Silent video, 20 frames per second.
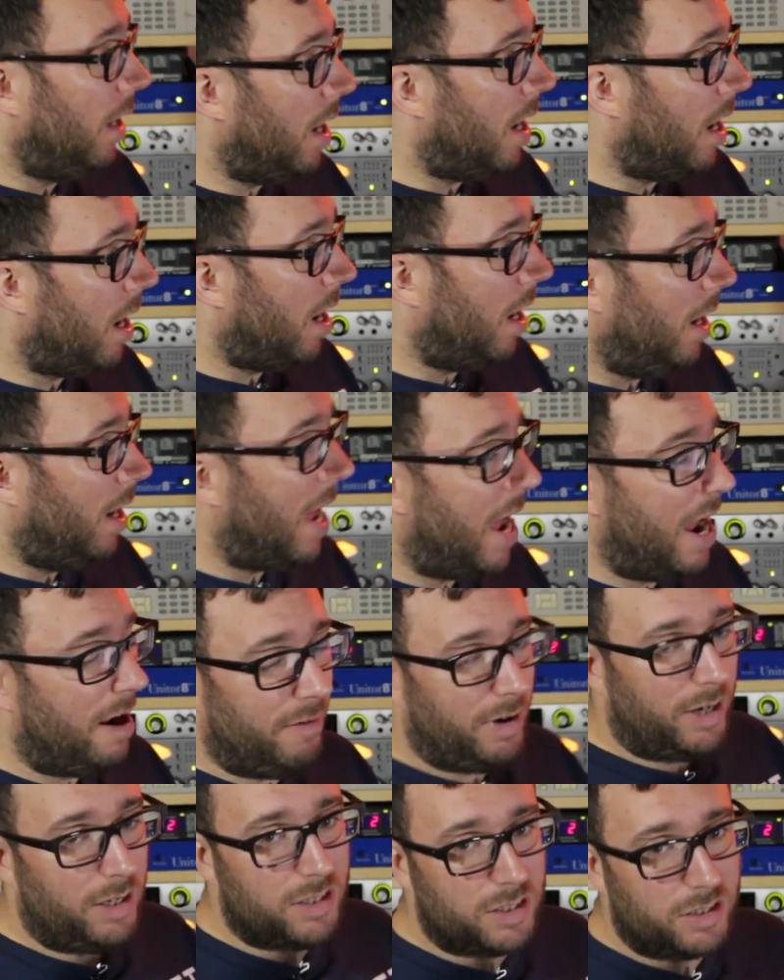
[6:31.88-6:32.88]

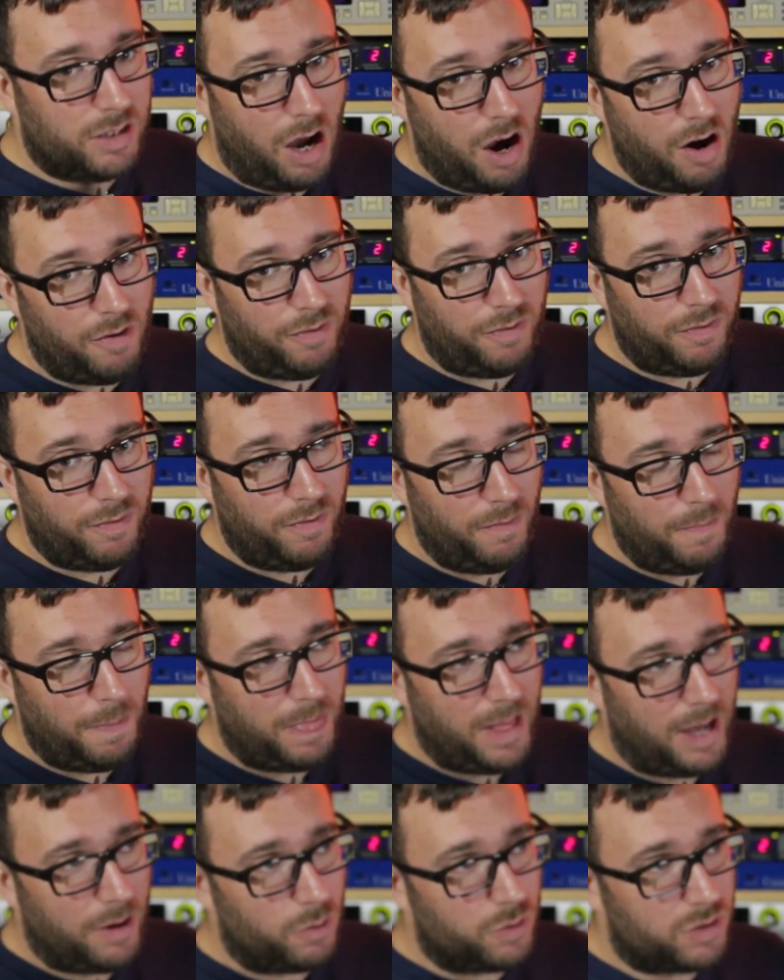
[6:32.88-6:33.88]
layering stuff,
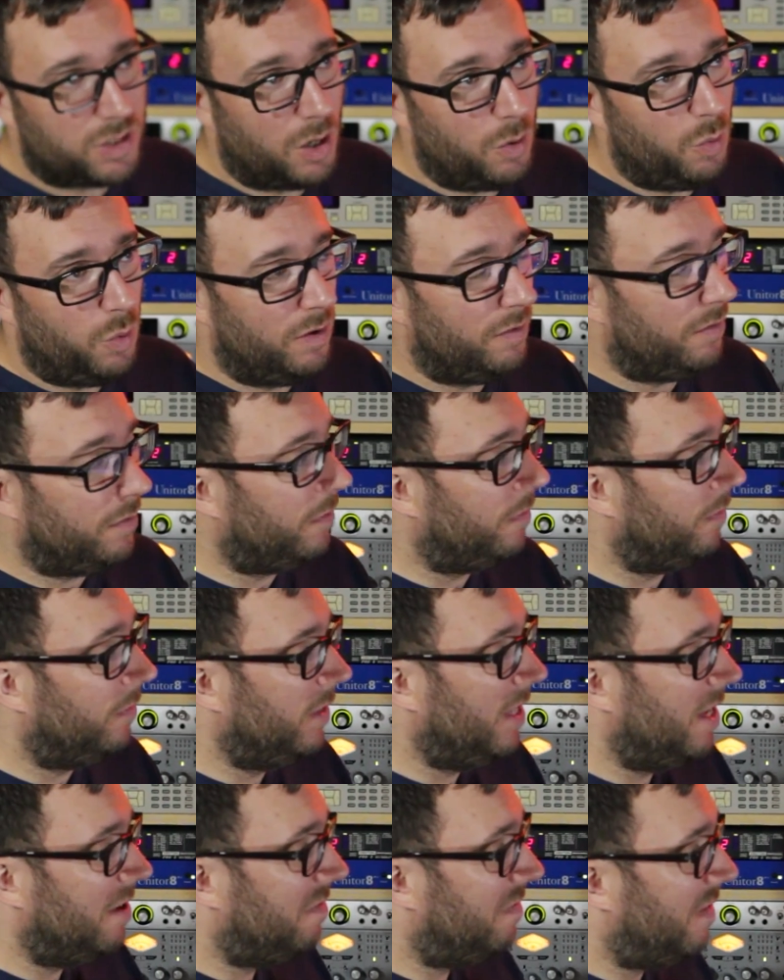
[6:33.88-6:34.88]
and also with
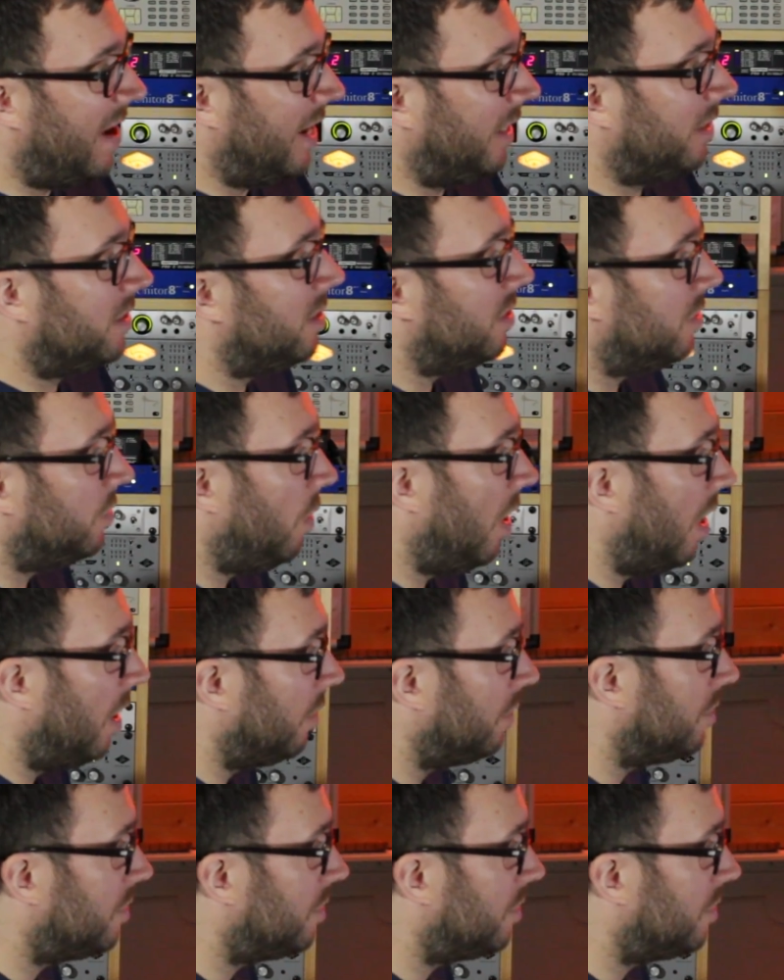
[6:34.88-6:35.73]
the effects as well.